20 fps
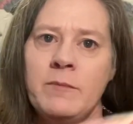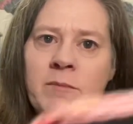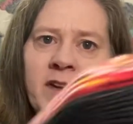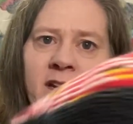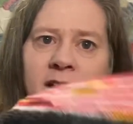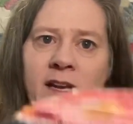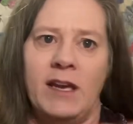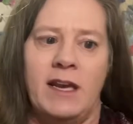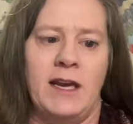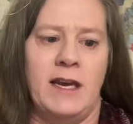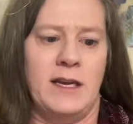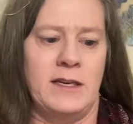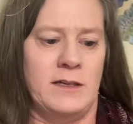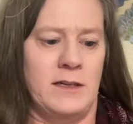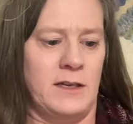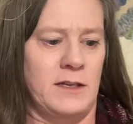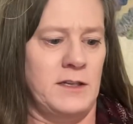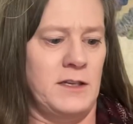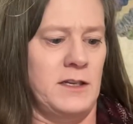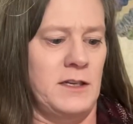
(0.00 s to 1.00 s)
began
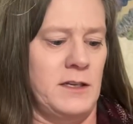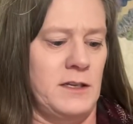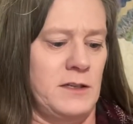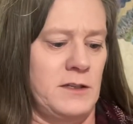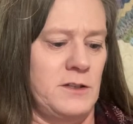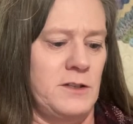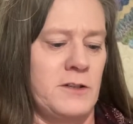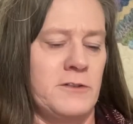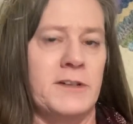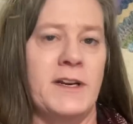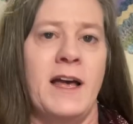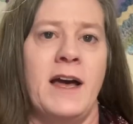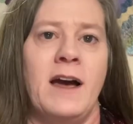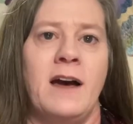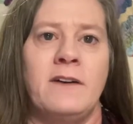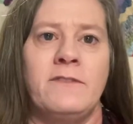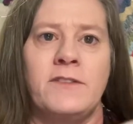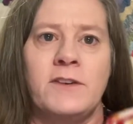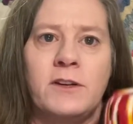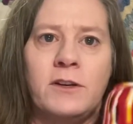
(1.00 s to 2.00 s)
a year and a
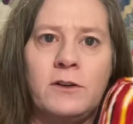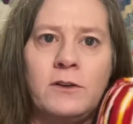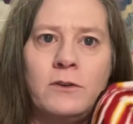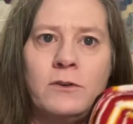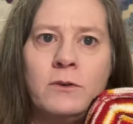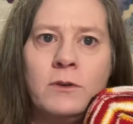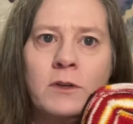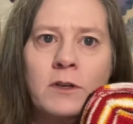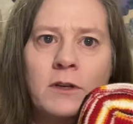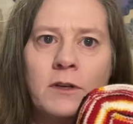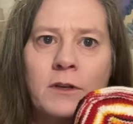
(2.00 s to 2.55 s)
half ago